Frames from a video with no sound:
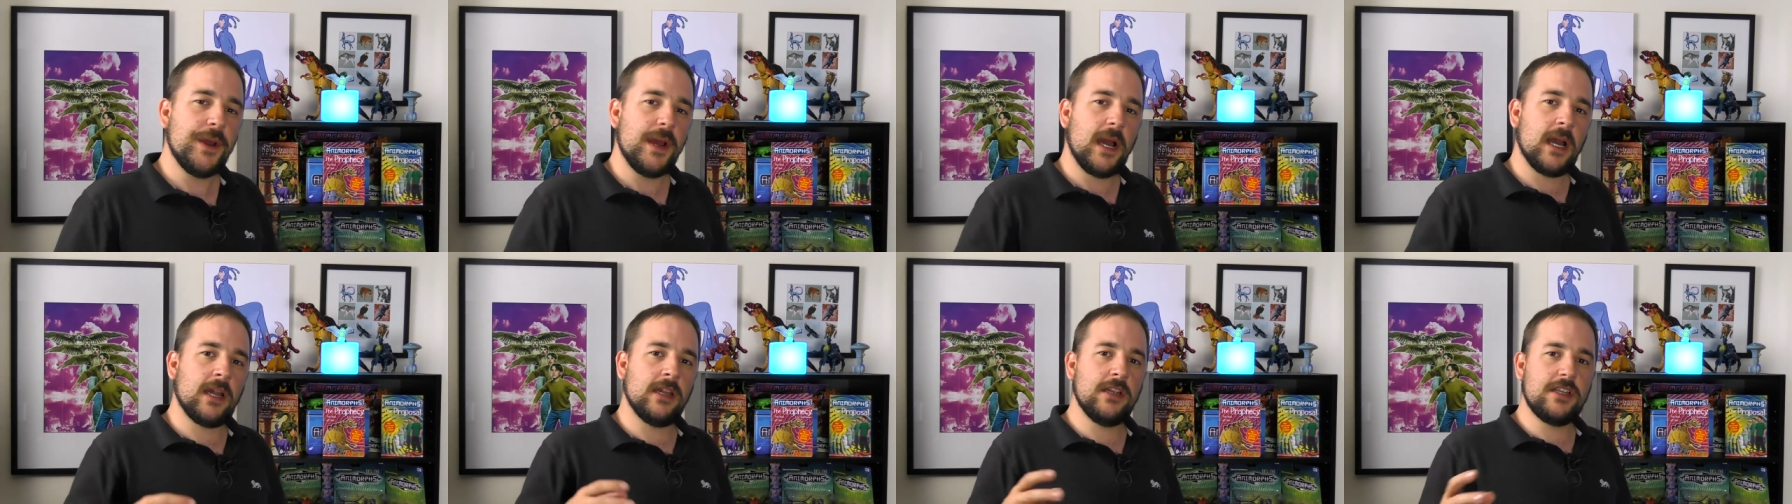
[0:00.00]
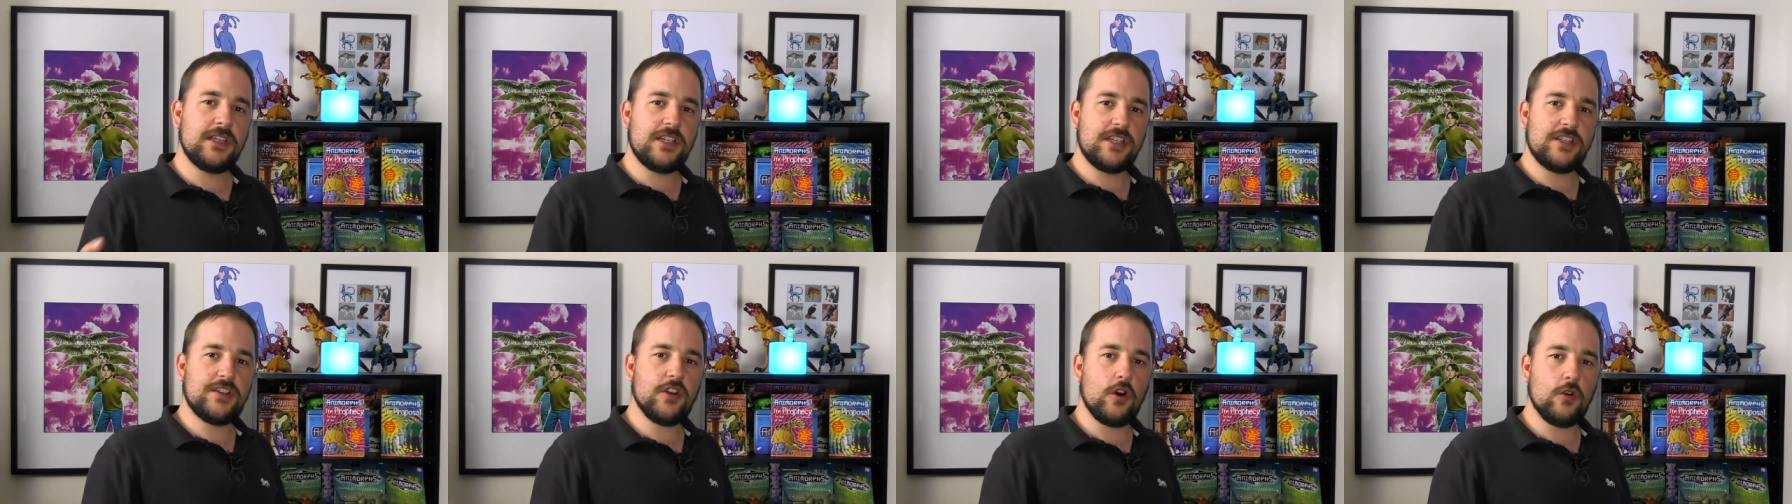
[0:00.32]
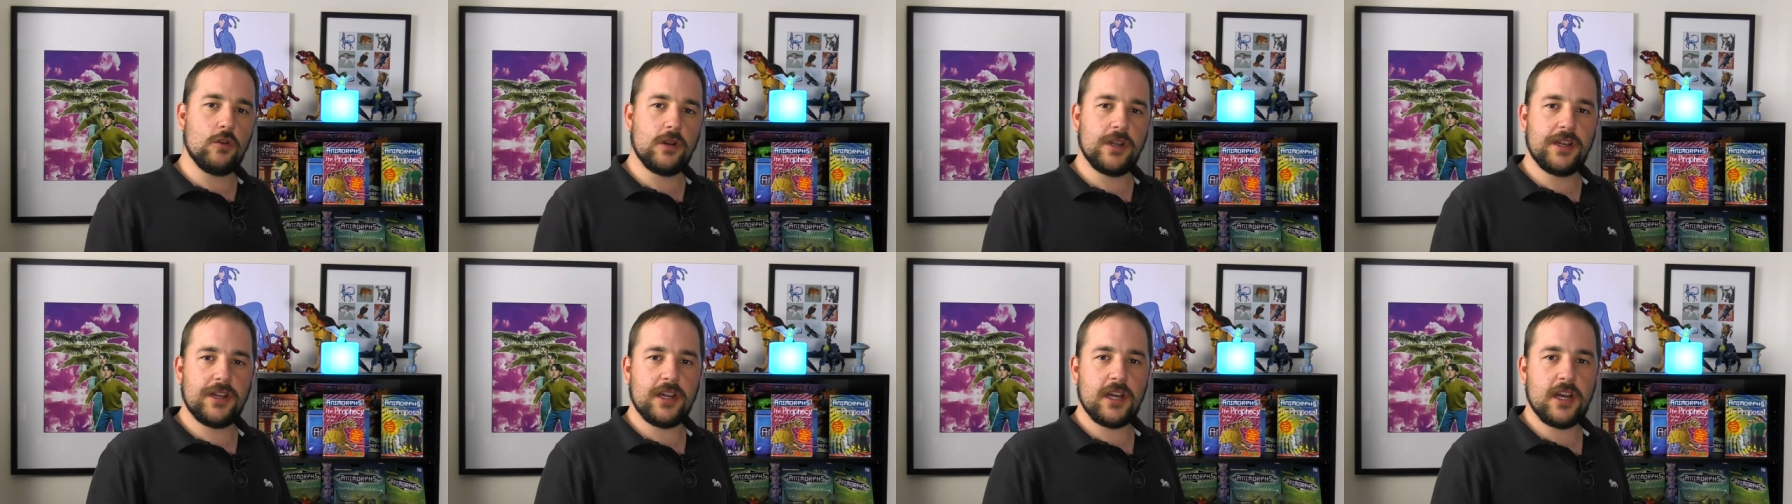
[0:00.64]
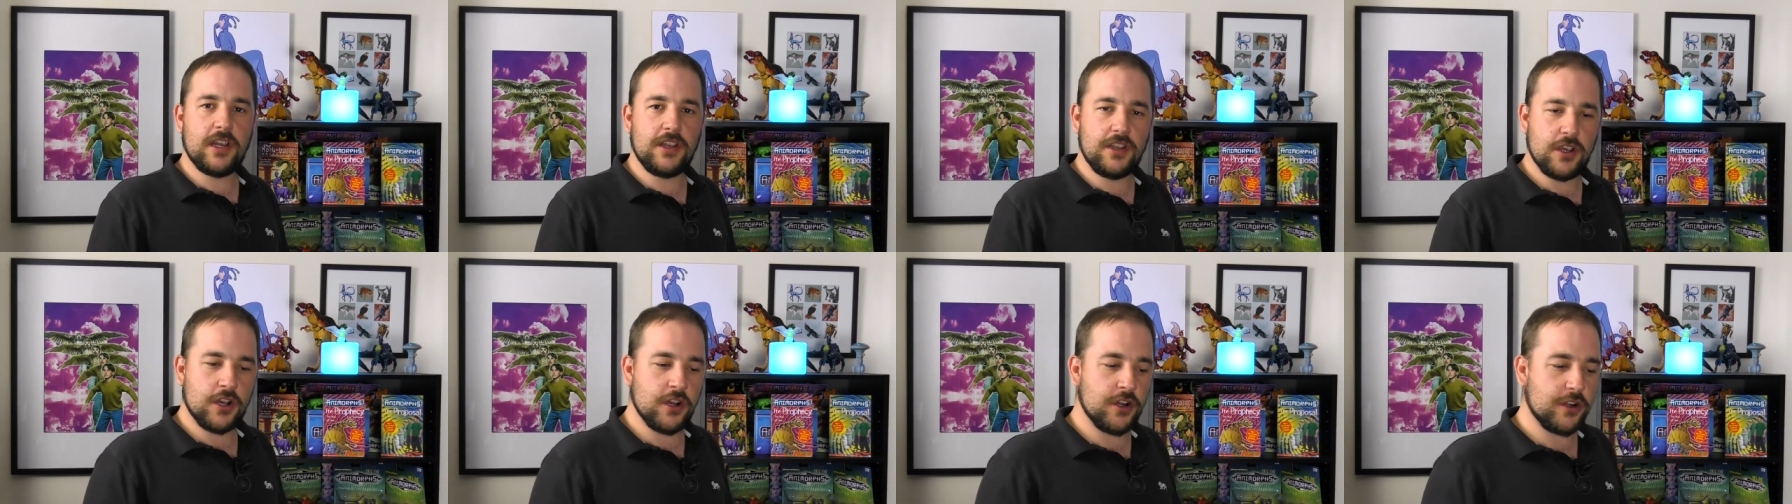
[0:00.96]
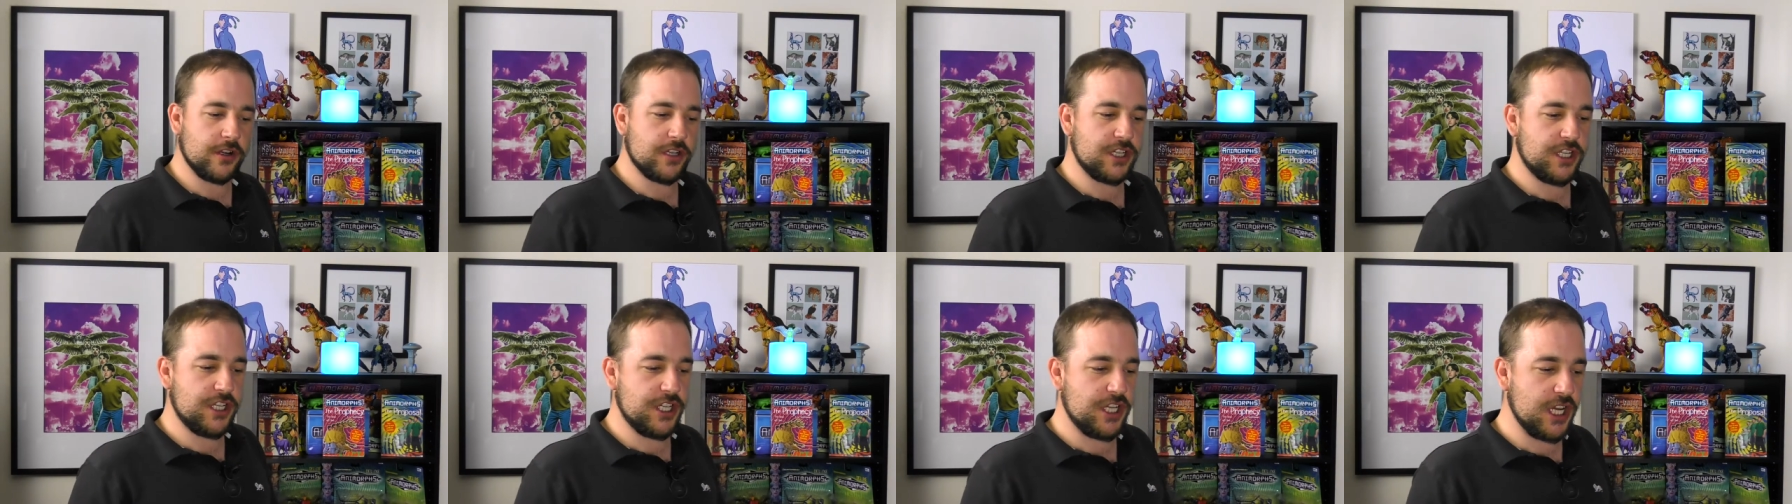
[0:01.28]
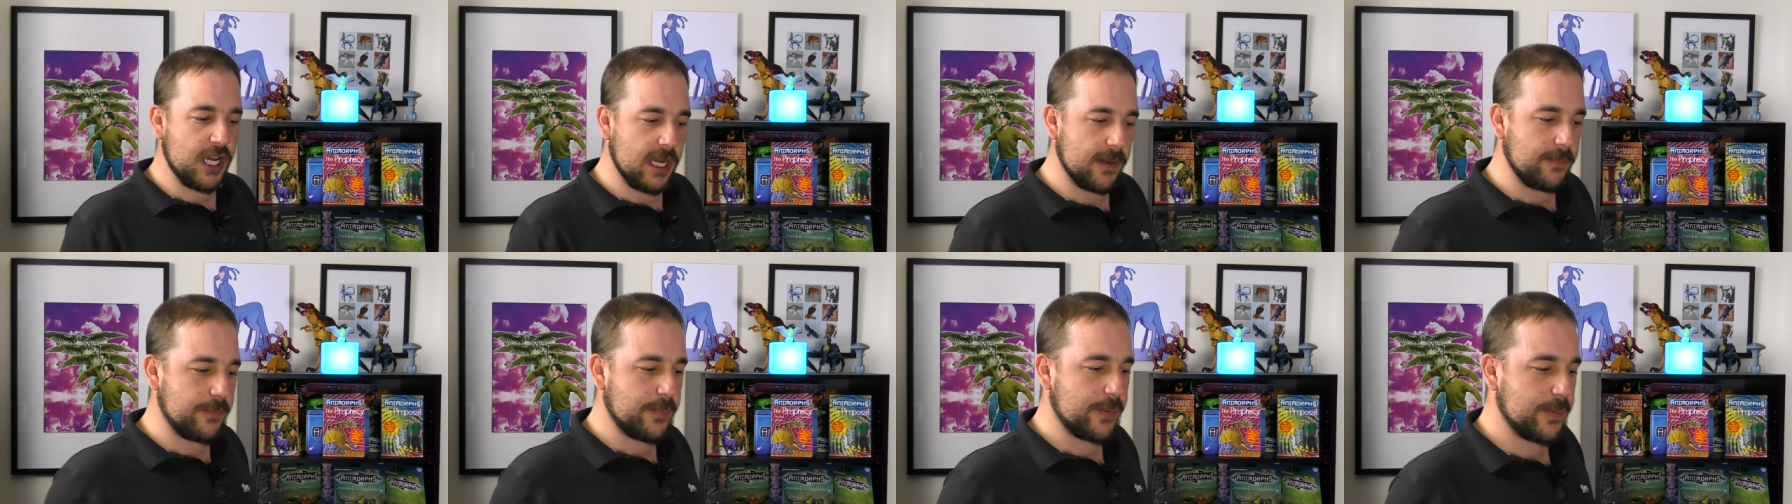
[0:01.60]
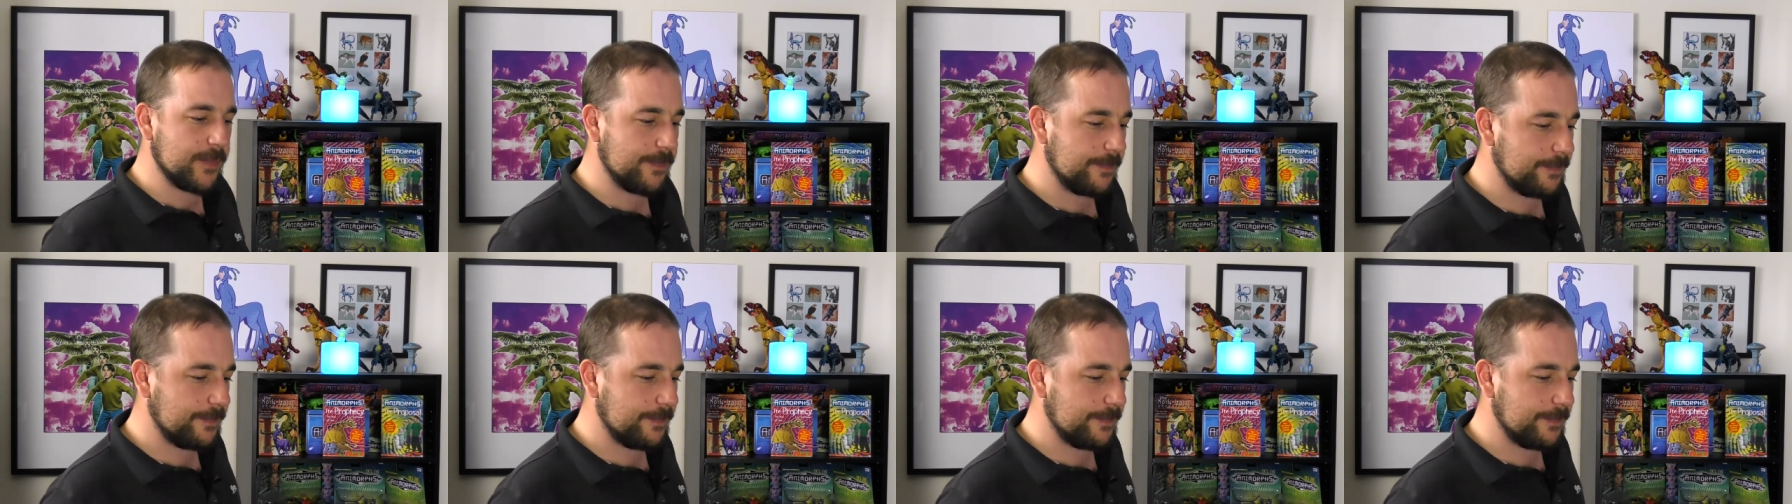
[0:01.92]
And he's stolen a Yeerks ship.